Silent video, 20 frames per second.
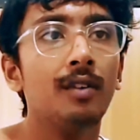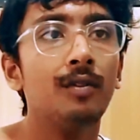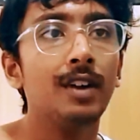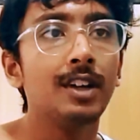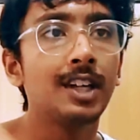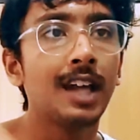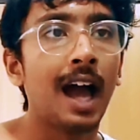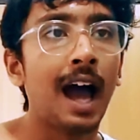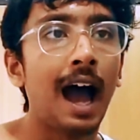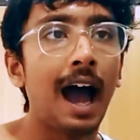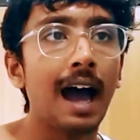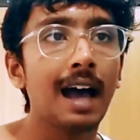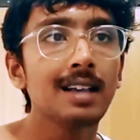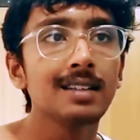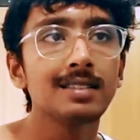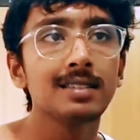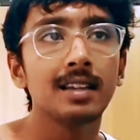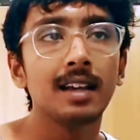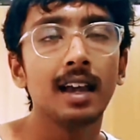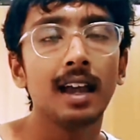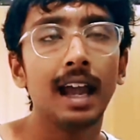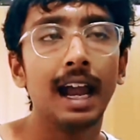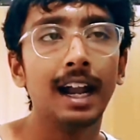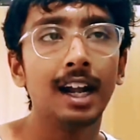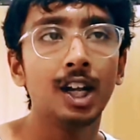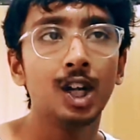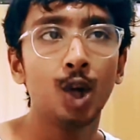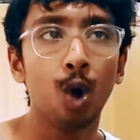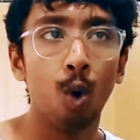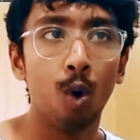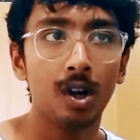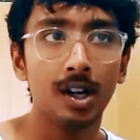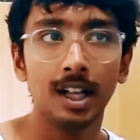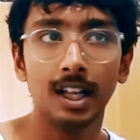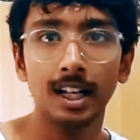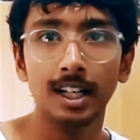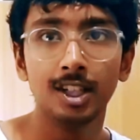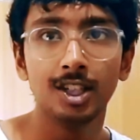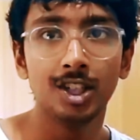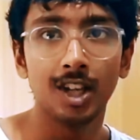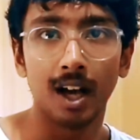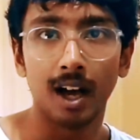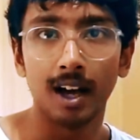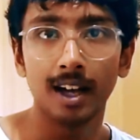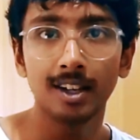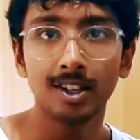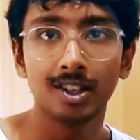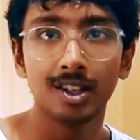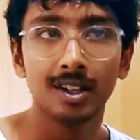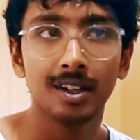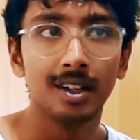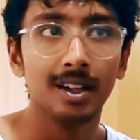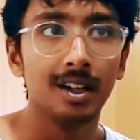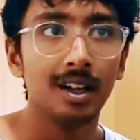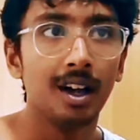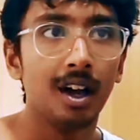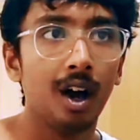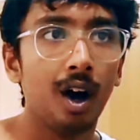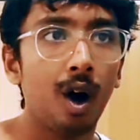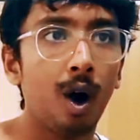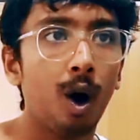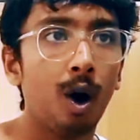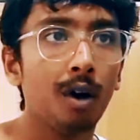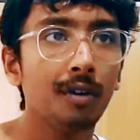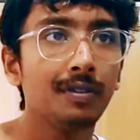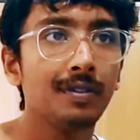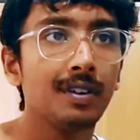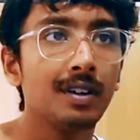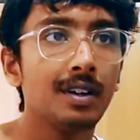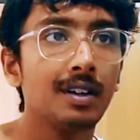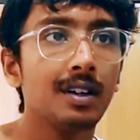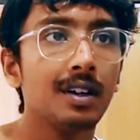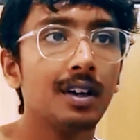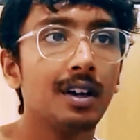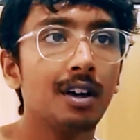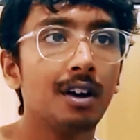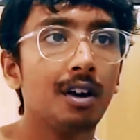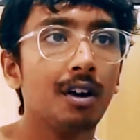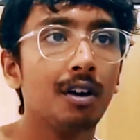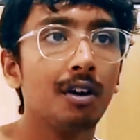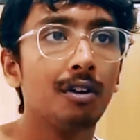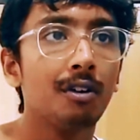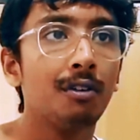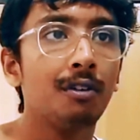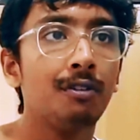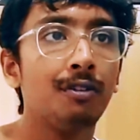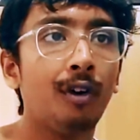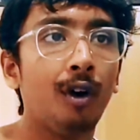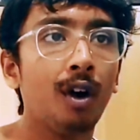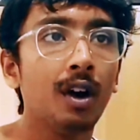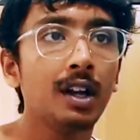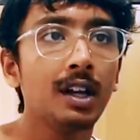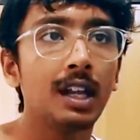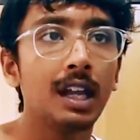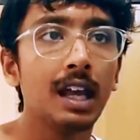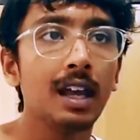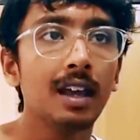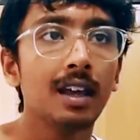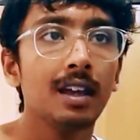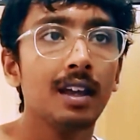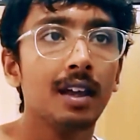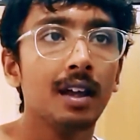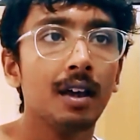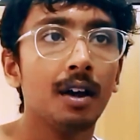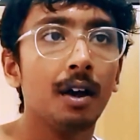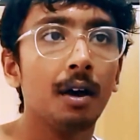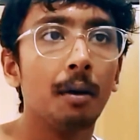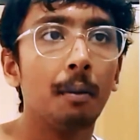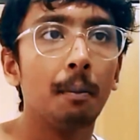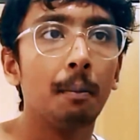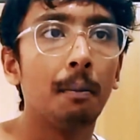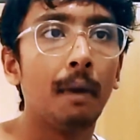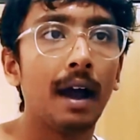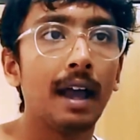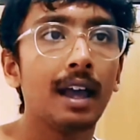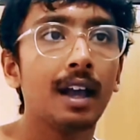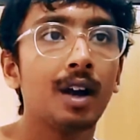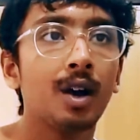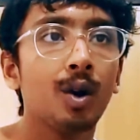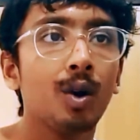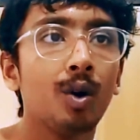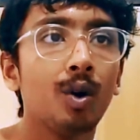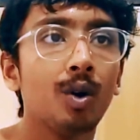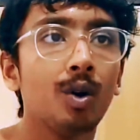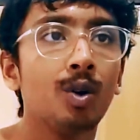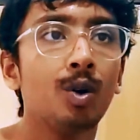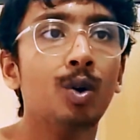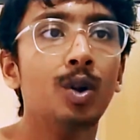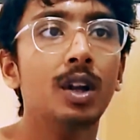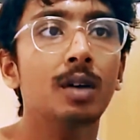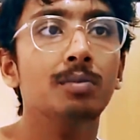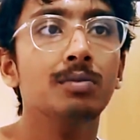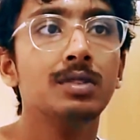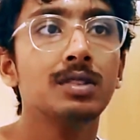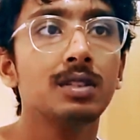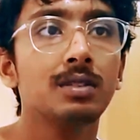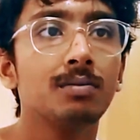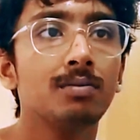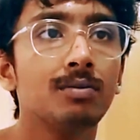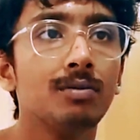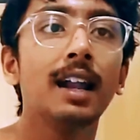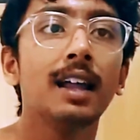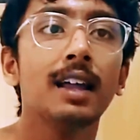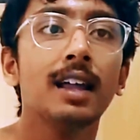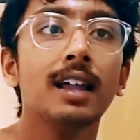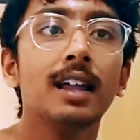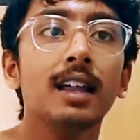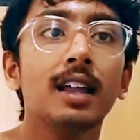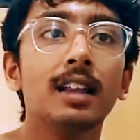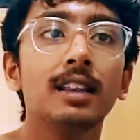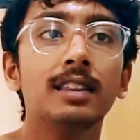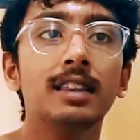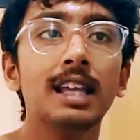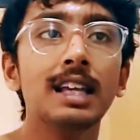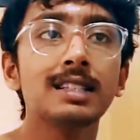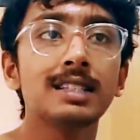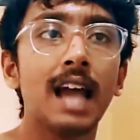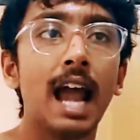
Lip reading: which has a total charge of 40 microcoulombs. And this